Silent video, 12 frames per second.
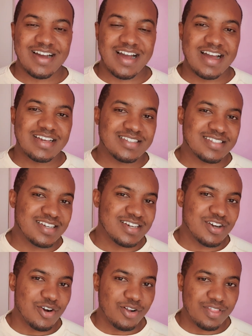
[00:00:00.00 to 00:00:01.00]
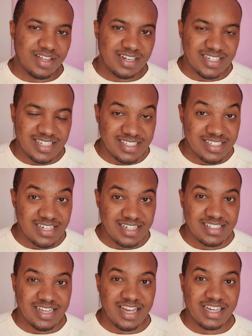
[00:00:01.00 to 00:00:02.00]
I say all that is
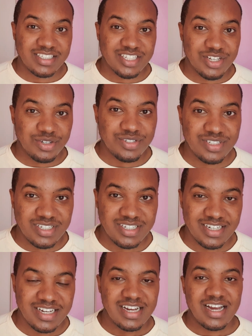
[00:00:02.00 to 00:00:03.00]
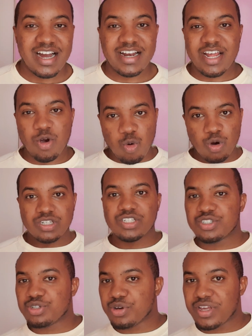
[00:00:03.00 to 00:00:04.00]
just excuse, and I want
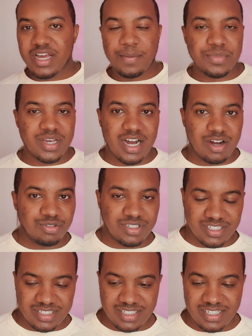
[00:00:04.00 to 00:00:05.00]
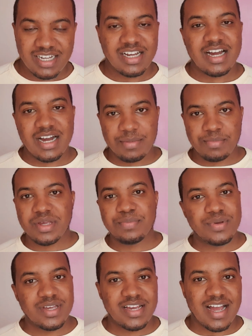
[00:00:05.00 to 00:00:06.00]
you to hear me out, and
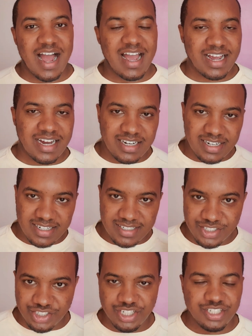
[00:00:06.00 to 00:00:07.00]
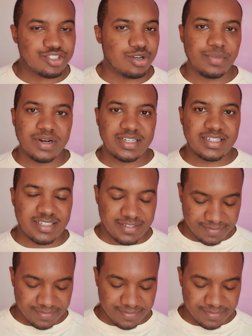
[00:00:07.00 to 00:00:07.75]
maybe I can change your mind.